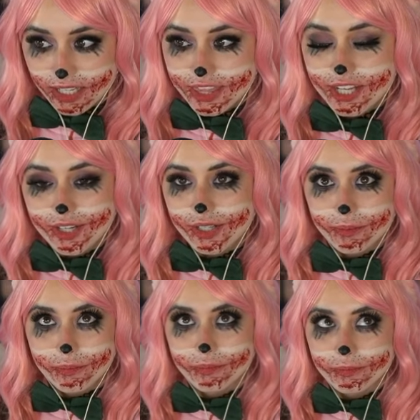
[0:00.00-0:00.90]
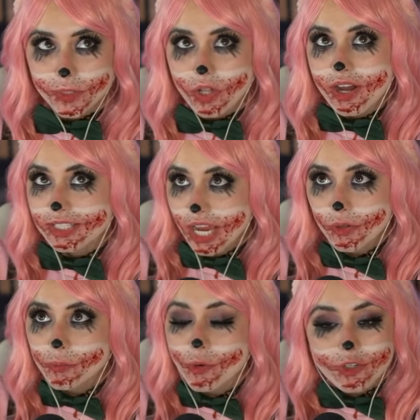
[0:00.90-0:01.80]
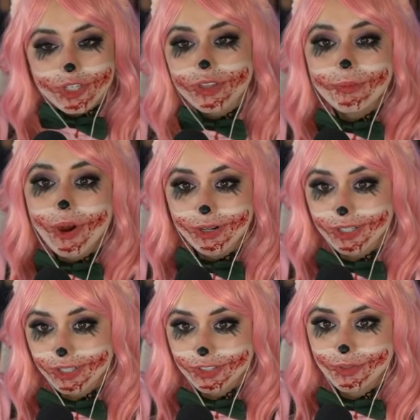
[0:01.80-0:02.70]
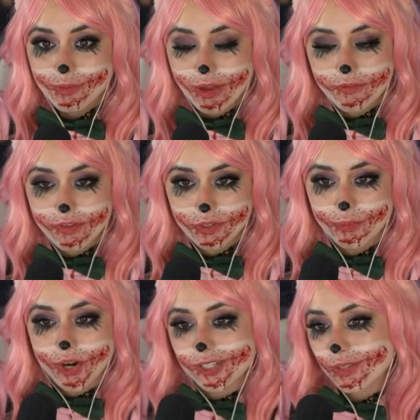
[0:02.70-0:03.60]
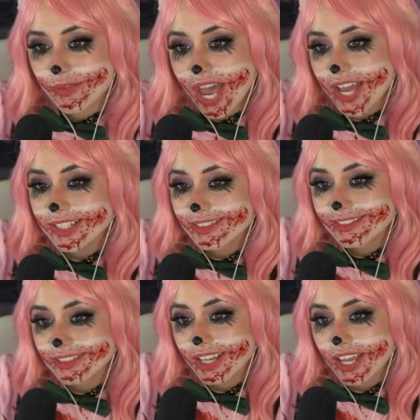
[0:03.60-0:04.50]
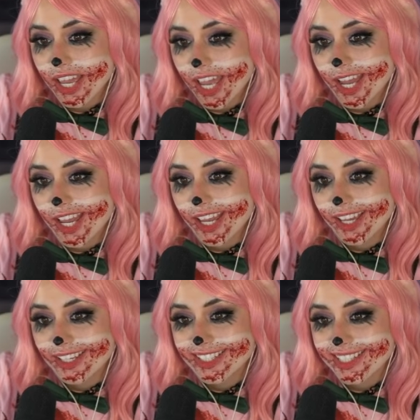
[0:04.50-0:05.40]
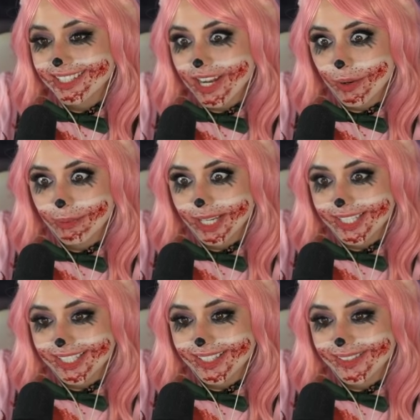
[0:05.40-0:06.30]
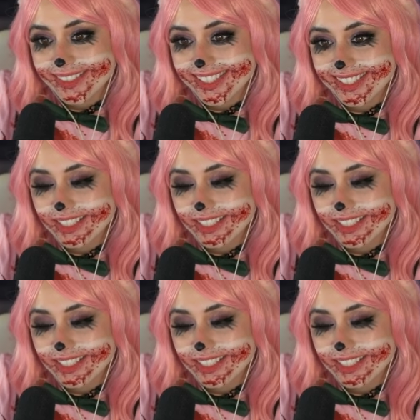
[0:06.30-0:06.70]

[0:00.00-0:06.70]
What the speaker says: the clock tower portion in the park are two of my favorite parts of that. And it's now Bloody Nose.